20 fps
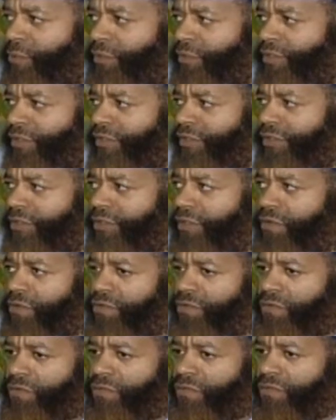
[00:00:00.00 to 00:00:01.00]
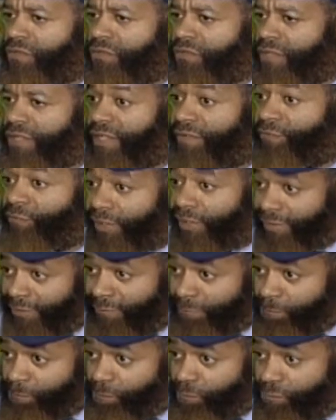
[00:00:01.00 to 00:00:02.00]
is so different,
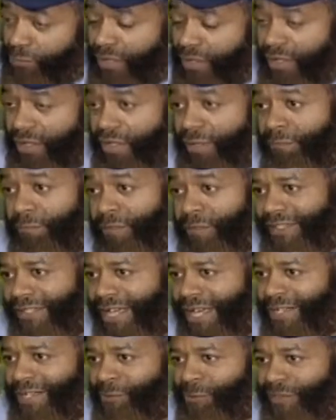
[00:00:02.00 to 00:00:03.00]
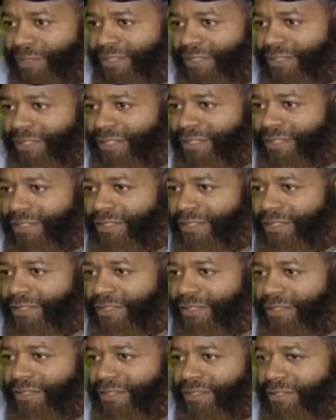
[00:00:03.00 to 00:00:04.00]
but yet it was
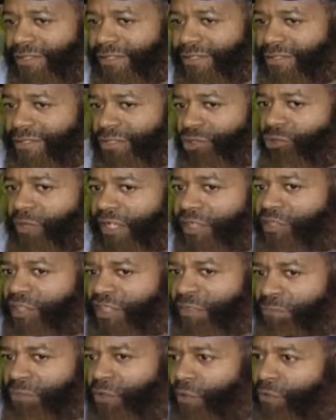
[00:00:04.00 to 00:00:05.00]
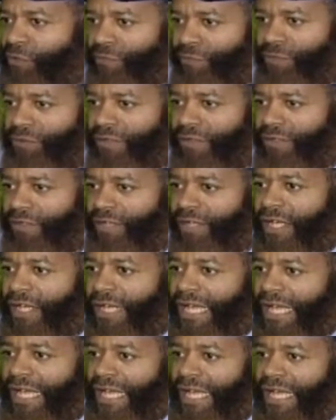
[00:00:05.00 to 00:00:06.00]
strangely beautiful.
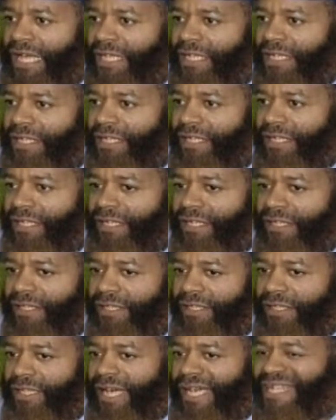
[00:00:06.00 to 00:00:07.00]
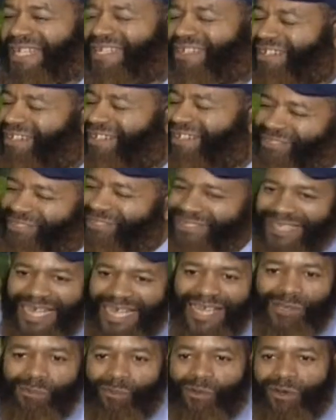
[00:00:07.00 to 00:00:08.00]
And I didn't
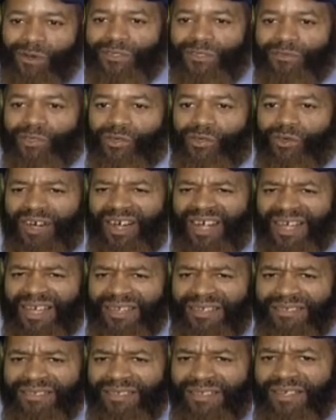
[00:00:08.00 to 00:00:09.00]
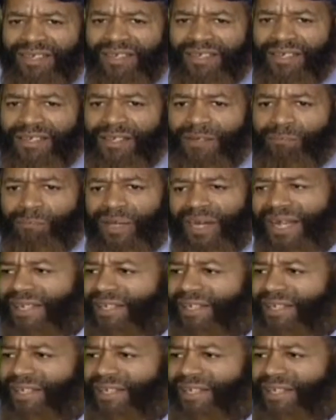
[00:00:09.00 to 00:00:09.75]
understand the words of the Quran, but I could